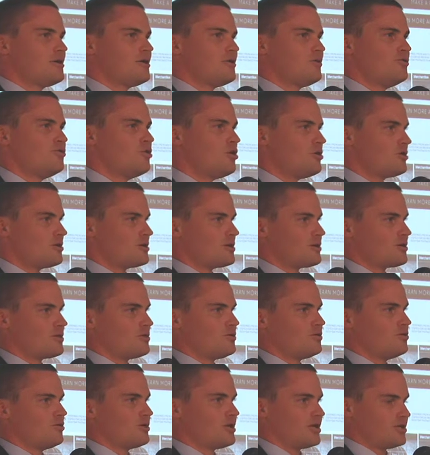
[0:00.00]
not
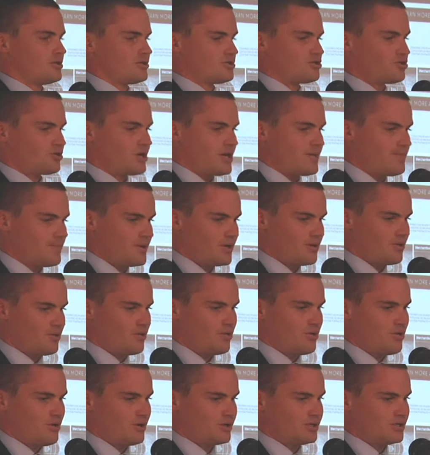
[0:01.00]
look at treatment
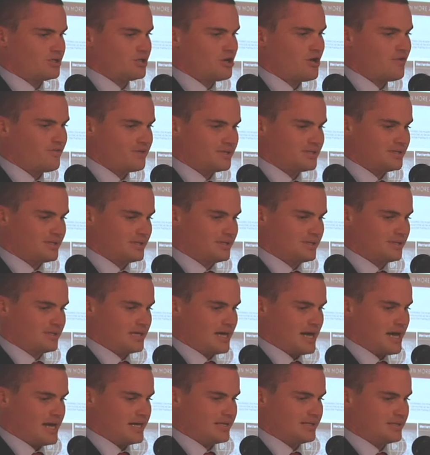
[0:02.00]
or services
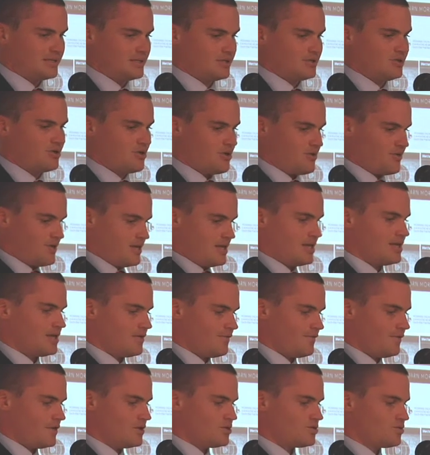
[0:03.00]
as, you know, the
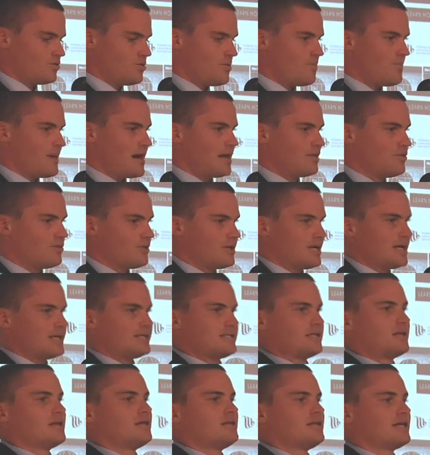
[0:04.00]
individual, but look at it
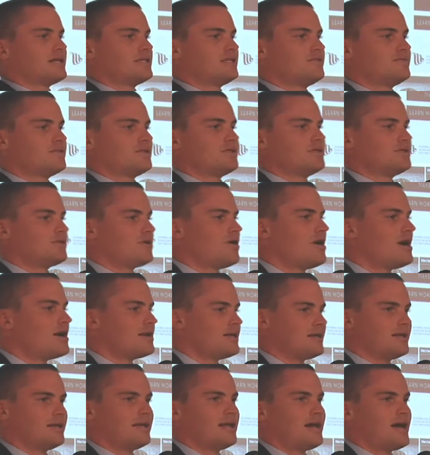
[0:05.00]
as a collective
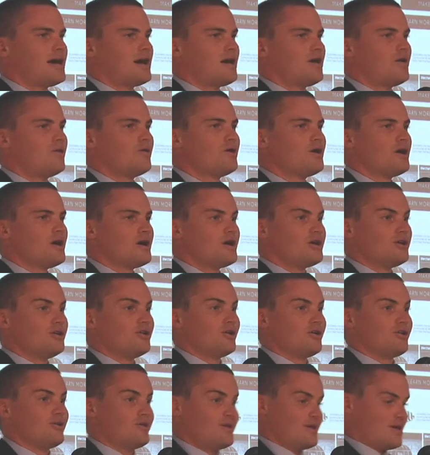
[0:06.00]
society, and how, you
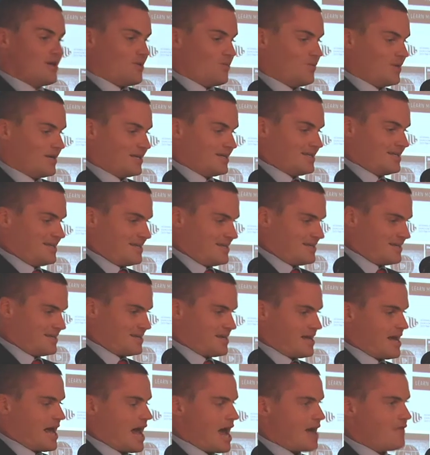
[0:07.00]
know, we can
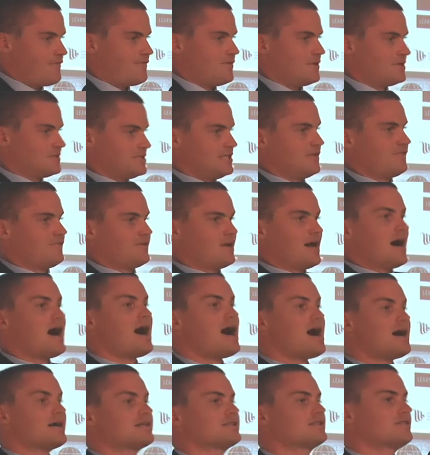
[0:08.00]
have different
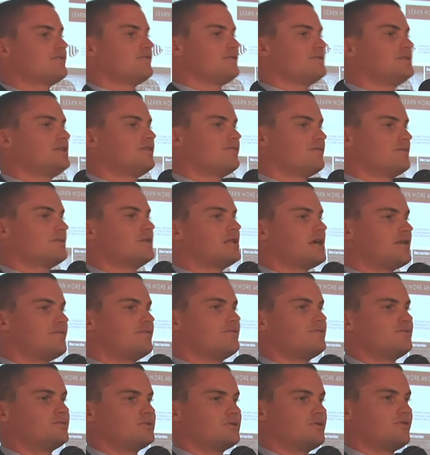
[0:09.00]
asks for different
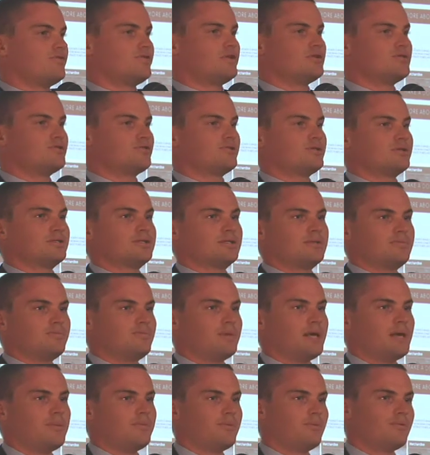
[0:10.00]
levels of interest in
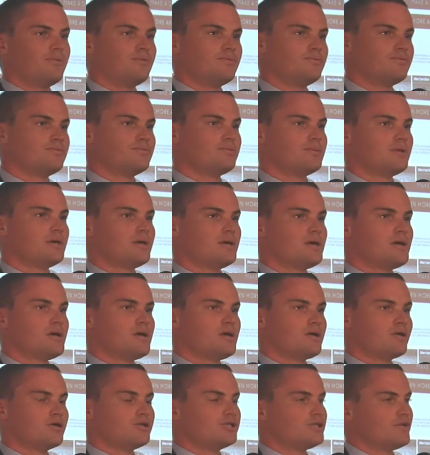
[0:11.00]
people.
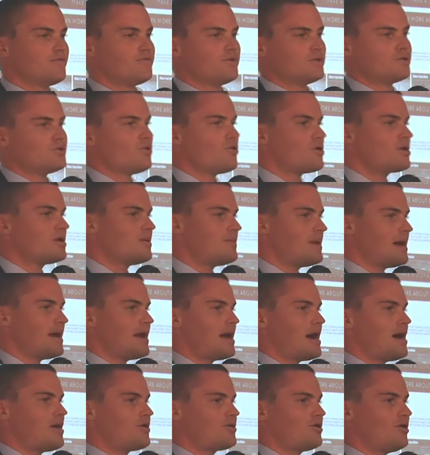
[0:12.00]
Because if we're talking about
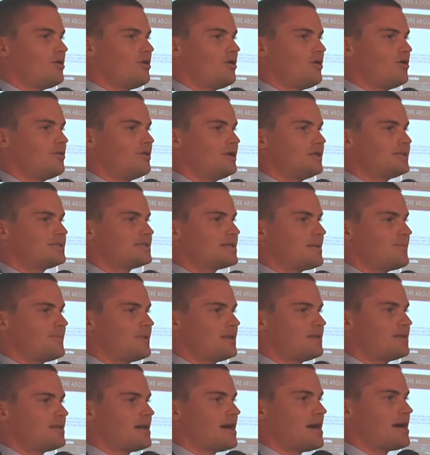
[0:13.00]
alcohol, it's
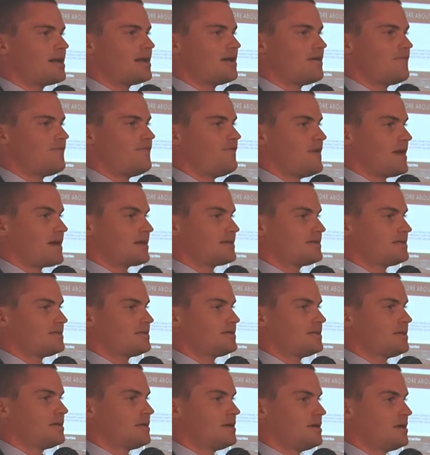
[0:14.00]
something that
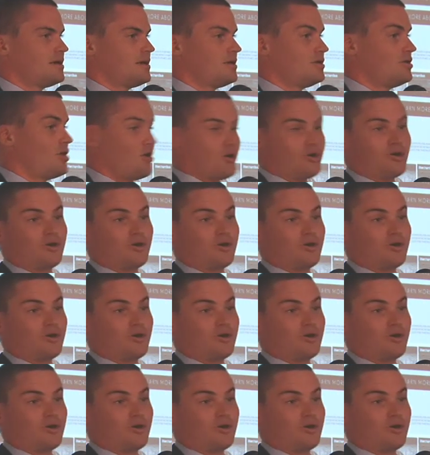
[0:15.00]
affects, you know, it